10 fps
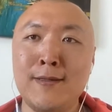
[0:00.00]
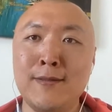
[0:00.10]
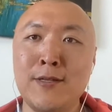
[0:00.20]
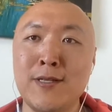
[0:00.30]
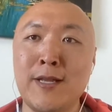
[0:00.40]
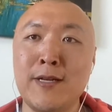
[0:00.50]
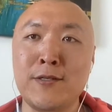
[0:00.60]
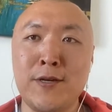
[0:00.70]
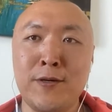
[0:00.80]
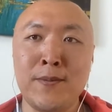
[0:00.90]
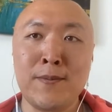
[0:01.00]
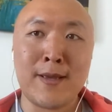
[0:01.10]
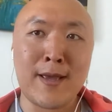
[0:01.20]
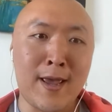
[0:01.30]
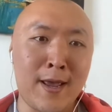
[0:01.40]
Just let us know
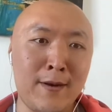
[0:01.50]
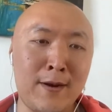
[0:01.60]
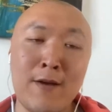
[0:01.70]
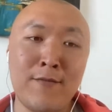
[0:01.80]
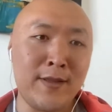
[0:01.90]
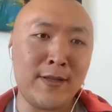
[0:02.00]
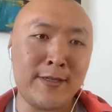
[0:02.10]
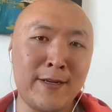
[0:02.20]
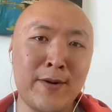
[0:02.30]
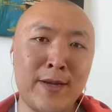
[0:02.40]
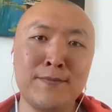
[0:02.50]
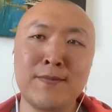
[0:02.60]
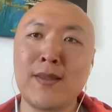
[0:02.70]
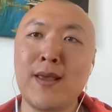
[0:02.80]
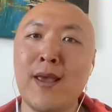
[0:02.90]
and via the Telegram,
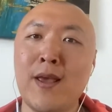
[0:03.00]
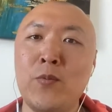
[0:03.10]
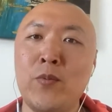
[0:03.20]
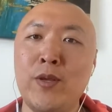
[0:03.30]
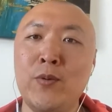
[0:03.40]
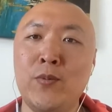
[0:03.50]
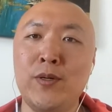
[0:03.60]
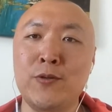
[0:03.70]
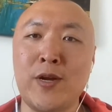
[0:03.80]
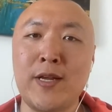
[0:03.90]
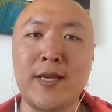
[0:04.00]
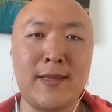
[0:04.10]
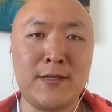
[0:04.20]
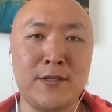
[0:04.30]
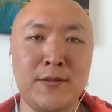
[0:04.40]
and we will try to
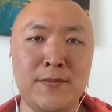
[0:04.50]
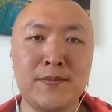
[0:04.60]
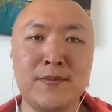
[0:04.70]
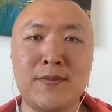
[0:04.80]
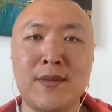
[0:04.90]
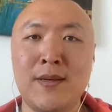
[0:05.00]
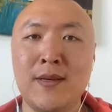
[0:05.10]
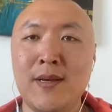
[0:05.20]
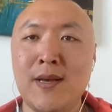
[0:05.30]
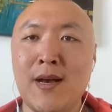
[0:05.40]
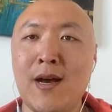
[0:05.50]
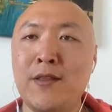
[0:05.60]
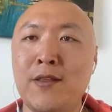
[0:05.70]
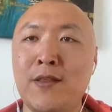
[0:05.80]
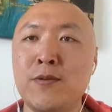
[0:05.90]
get that to you.
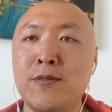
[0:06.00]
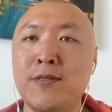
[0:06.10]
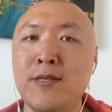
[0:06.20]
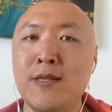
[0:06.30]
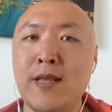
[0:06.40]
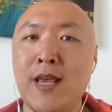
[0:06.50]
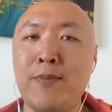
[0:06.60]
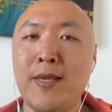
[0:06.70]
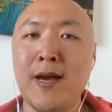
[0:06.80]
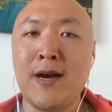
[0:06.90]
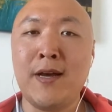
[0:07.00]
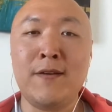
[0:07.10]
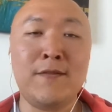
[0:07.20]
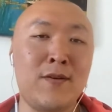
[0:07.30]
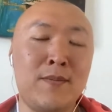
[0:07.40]
There's
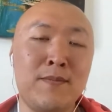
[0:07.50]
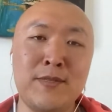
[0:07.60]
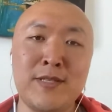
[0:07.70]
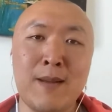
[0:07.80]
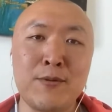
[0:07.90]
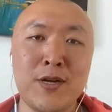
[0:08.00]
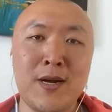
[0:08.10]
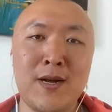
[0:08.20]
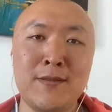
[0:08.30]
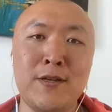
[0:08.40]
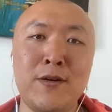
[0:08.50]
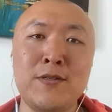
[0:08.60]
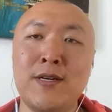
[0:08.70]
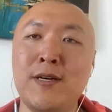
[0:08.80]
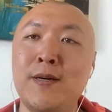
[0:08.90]
API from Snapshot.
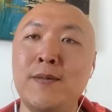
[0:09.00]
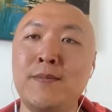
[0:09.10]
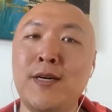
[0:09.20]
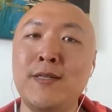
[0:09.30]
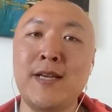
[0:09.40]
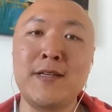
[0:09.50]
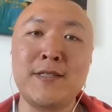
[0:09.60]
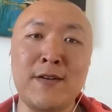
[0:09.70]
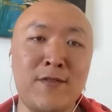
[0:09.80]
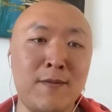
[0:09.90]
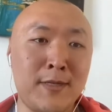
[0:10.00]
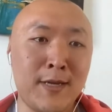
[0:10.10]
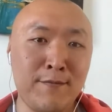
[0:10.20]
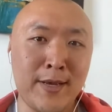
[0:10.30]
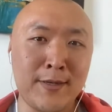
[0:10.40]
There's a data set from
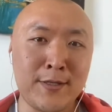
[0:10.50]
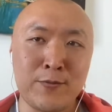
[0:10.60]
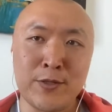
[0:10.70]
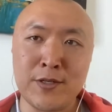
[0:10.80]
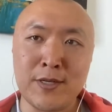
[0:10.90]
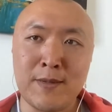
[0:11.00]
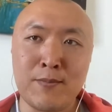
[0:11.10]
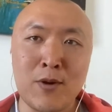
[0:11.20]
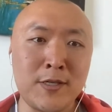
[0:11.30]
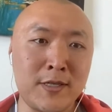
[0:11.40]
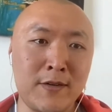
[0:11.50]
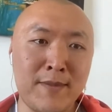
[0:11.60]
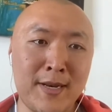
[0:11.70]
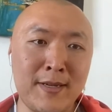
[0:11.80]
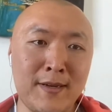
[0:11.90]
GovBase, which is a project of
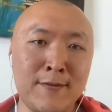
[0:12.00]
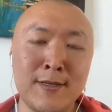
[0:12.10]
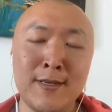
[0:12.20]
Medigov's,